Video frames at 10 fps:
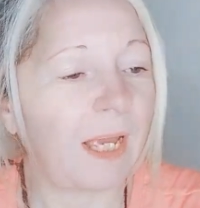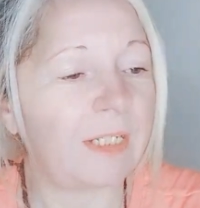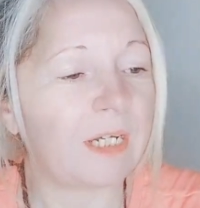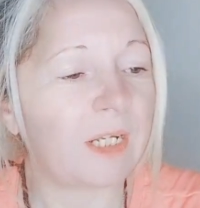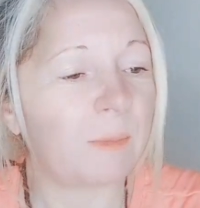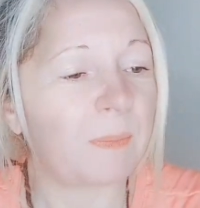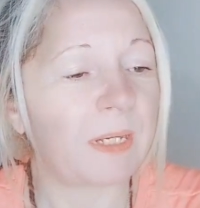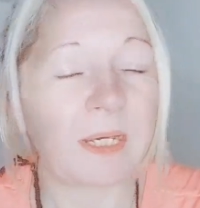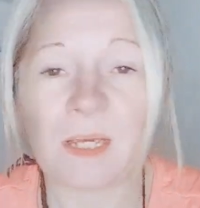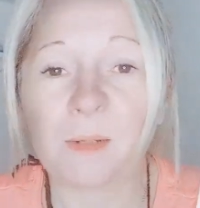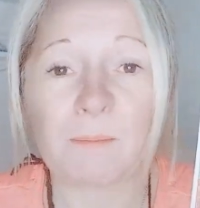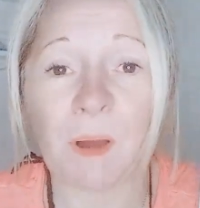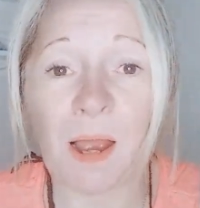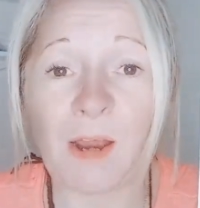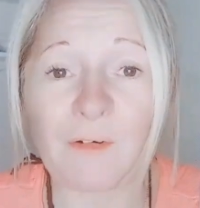And you're going to be
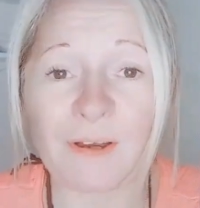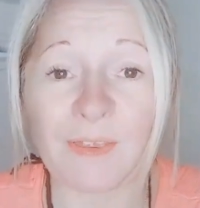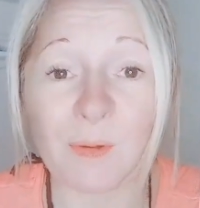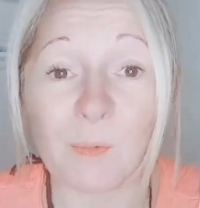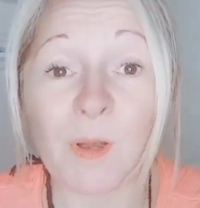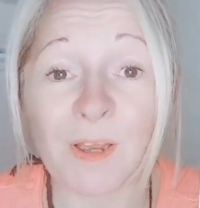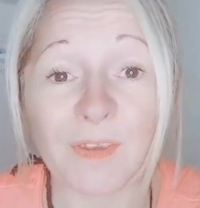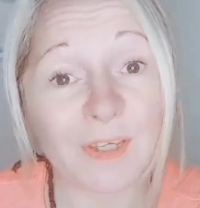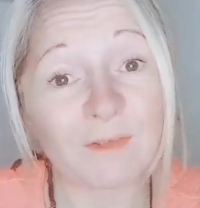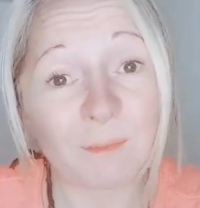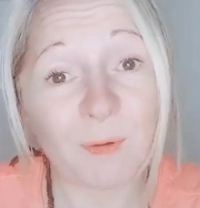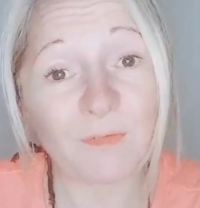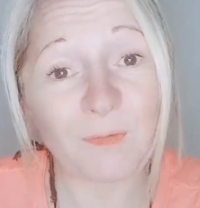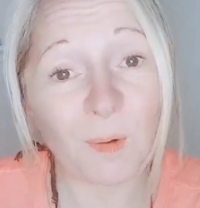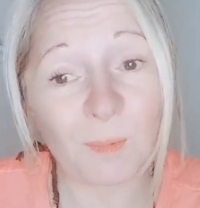admiring the work that you've
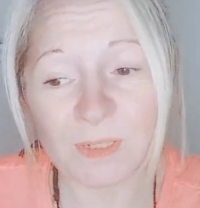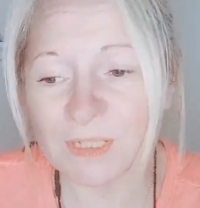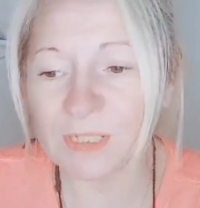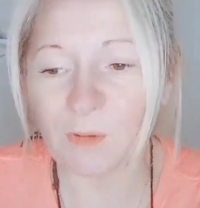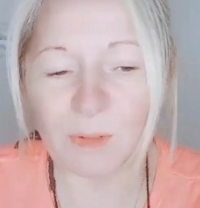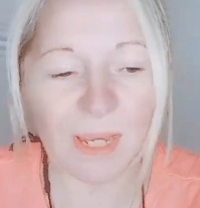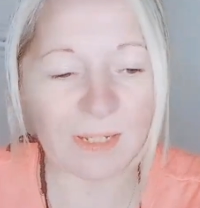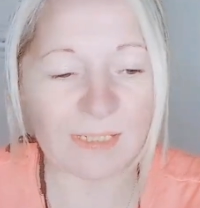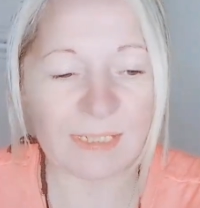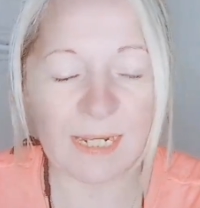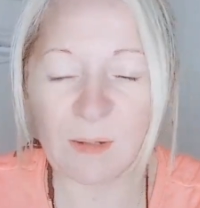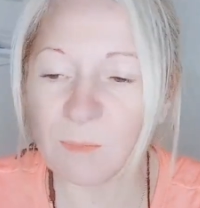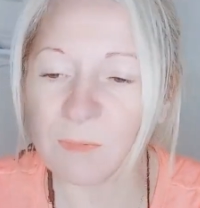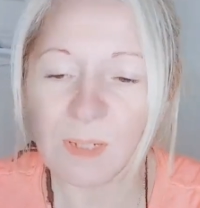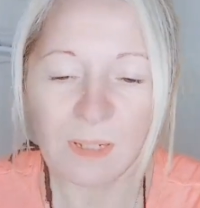put forward. So, yes,
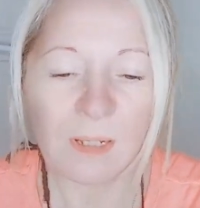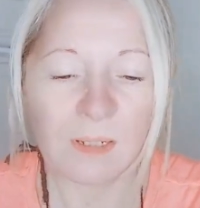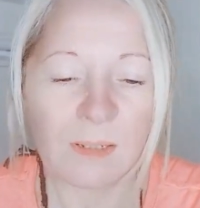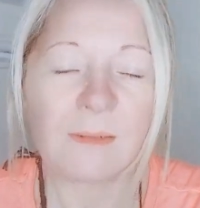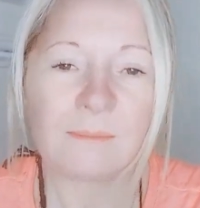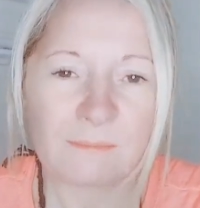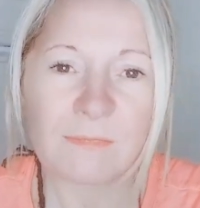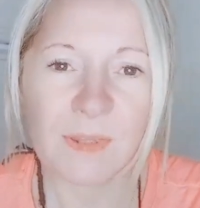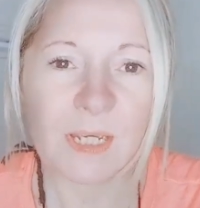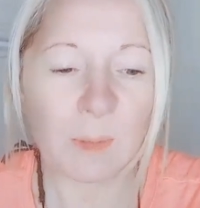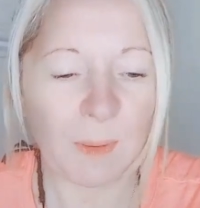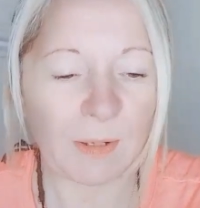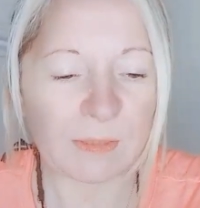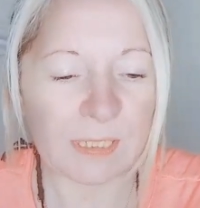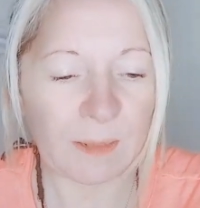stay. Think
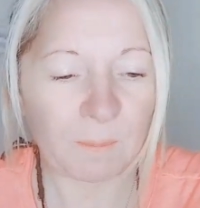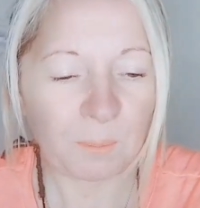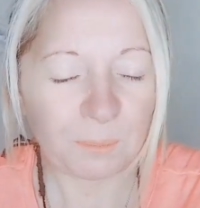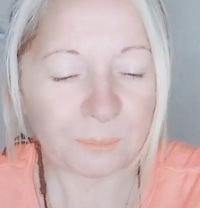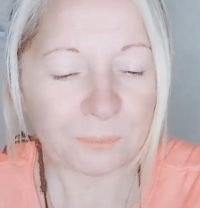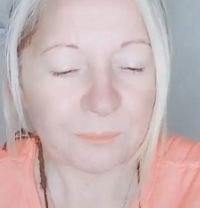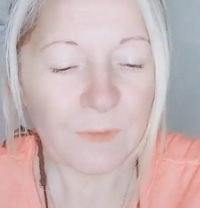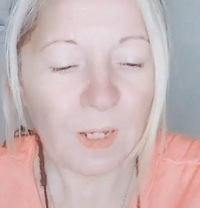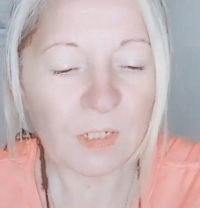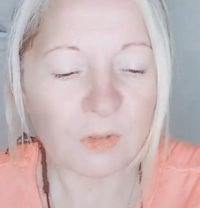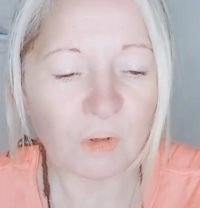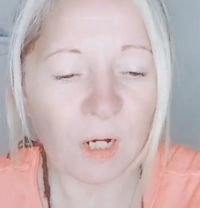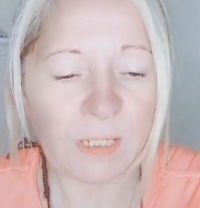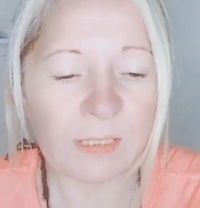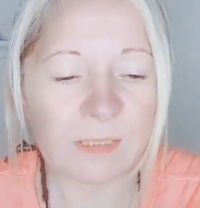about it.
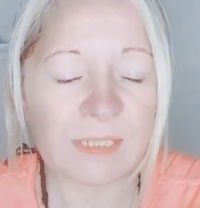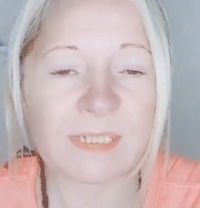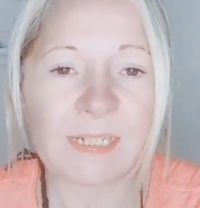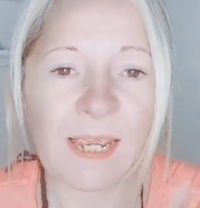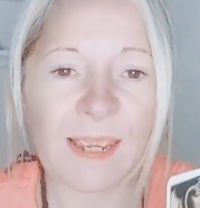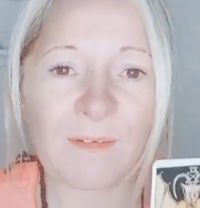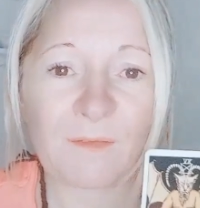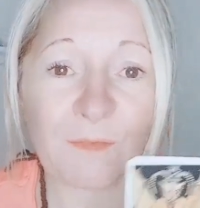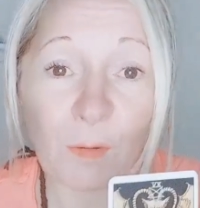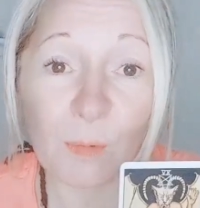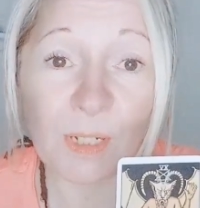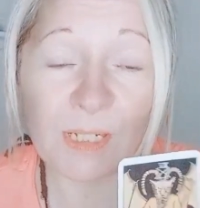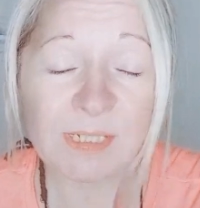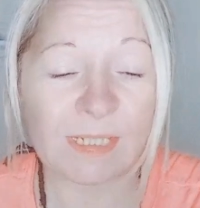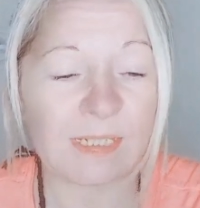Try to stay
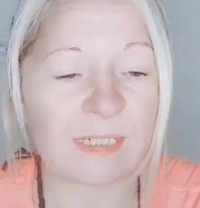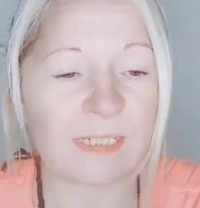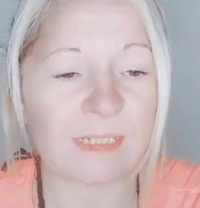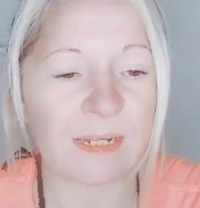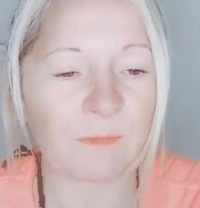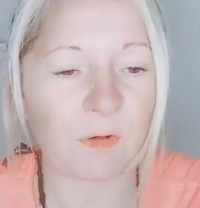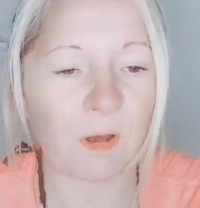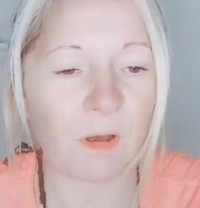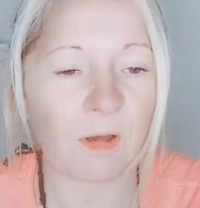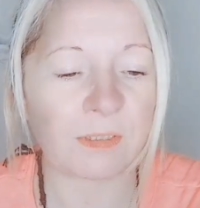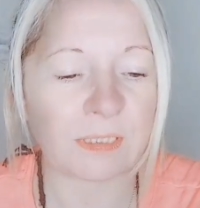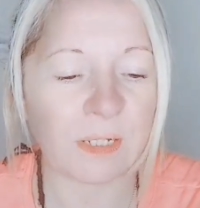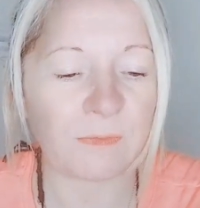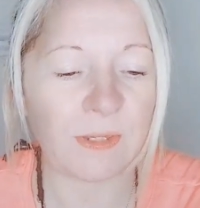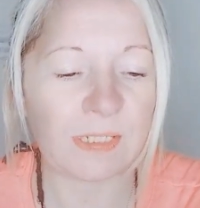focused. This is the Devil card.
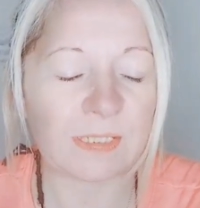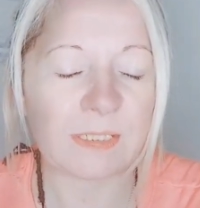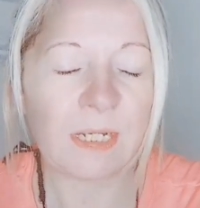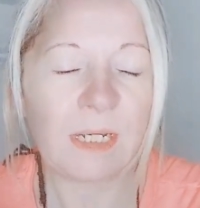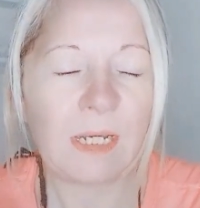And this